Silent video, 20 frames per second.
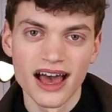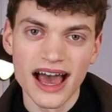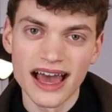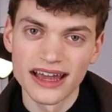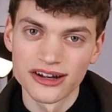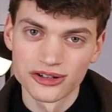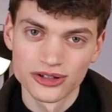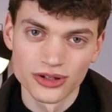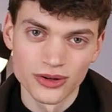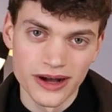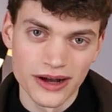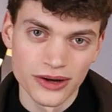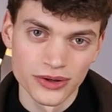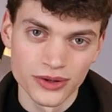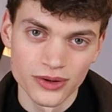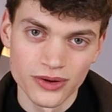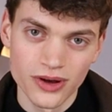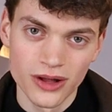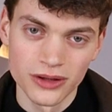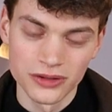I don't know how
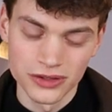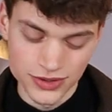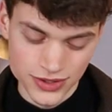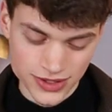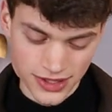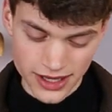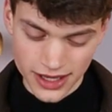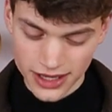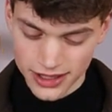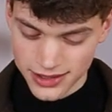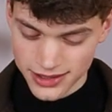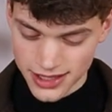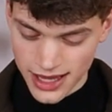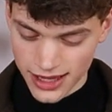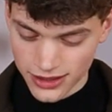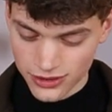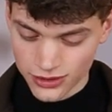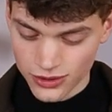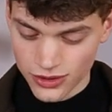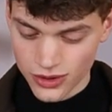you call those things.
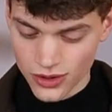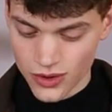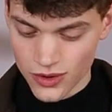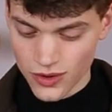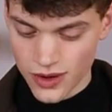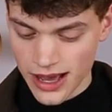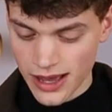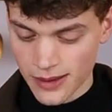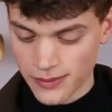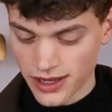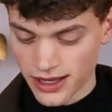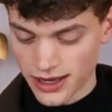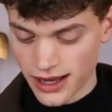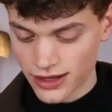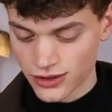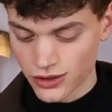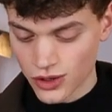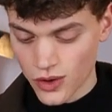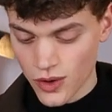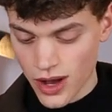I don't know, I mean,
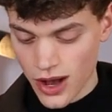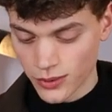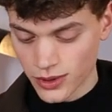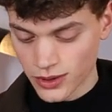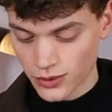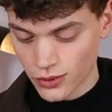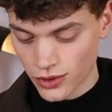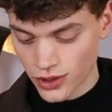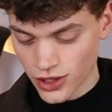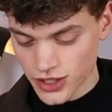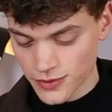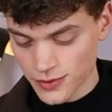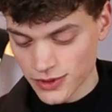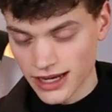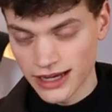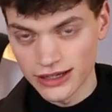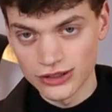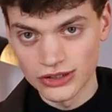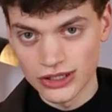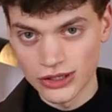I know how it works, but
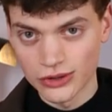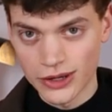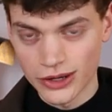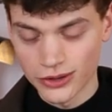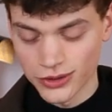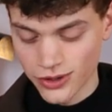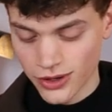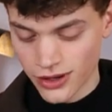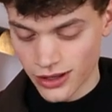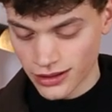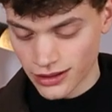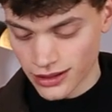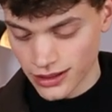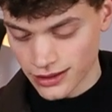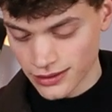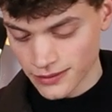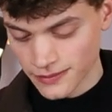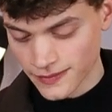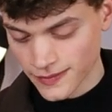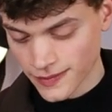I don't know how you call it.